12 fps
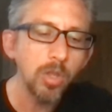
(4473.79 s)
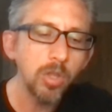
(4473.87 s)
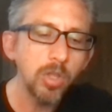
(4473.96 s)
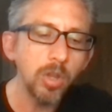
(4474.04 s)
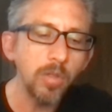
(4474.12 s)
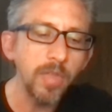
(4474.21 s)

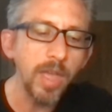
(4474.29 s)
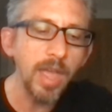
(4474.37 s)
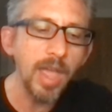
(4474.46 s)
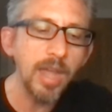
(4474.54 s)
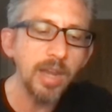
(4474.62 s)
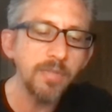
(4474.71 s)

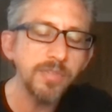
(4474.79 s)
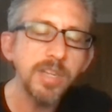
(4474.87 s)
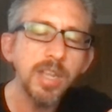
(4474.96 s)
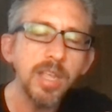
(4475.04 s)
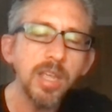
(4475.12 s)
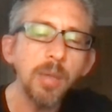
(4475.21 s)
that
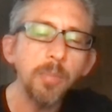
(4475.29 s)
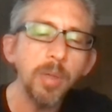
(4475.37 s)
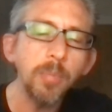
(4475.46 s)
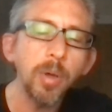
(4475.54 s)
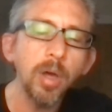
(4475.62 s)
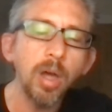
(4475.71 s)
NFT can be
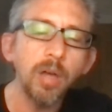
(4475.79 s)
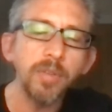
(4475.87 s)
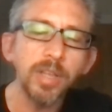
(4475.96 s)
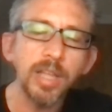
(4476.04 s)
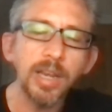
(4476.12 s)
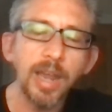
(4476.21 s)
part of
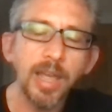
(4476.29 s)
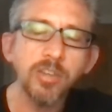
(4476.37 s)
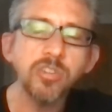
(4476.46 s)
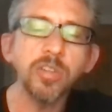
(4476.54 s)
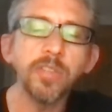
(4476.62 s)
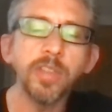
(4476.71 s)
a
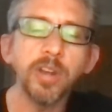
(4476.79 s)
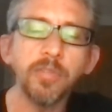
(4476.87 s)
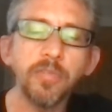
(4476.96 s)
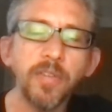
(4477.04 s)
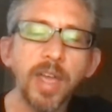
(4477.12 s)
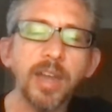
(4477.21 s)
collection that a
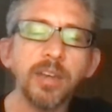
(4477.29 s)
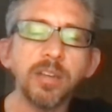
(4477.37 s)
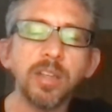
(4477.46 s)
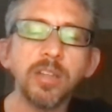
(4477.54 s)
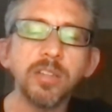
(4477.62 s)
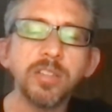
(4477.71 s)
fan
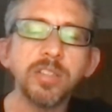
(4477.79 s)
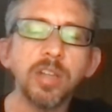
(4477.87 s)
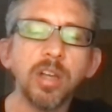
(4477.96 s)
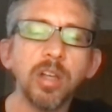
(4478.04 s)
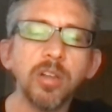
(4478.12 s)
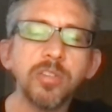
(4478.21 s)
can
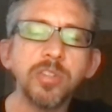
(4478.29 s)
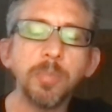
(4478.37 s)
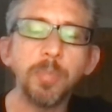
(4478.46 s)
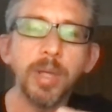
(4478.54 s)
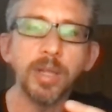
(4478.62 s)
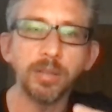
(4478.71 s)
start to
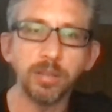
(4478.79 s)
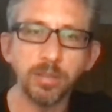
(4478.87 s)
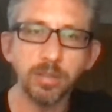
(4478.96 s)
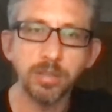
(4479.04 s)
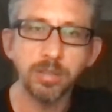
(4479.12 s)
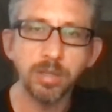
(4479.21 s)

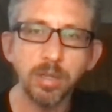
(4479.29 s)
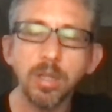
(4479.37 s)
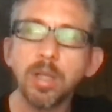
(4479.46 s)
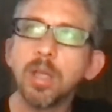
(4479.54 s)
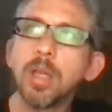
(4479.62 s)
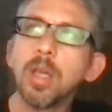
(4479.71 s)
build
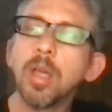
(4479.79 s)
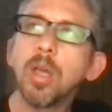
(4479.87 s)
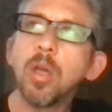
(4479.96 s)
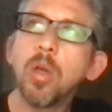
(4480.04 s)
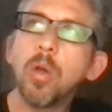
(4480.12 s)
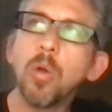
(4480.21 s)

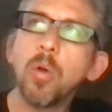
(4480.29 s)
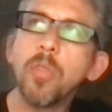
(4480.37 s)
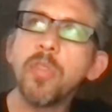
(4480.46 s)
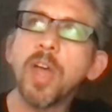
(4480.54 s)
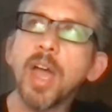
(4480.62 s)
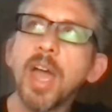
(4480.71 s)

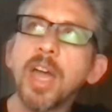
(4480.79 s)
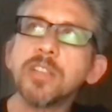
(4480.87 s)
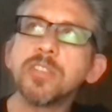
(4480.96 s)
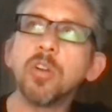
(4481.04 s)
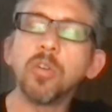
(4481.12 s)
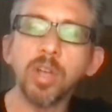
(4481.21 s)
that
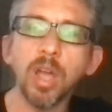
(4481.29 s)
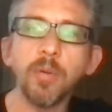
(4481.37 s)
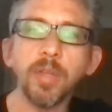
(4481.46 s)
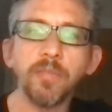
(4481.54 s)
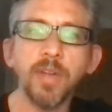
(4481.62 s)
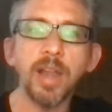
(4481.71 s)
has an
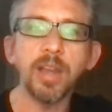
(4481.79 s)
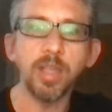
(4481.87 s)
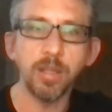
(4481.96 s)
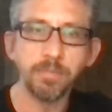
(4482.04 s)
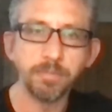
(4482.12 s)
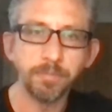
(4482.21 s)
ongoing
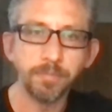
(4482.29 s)
value.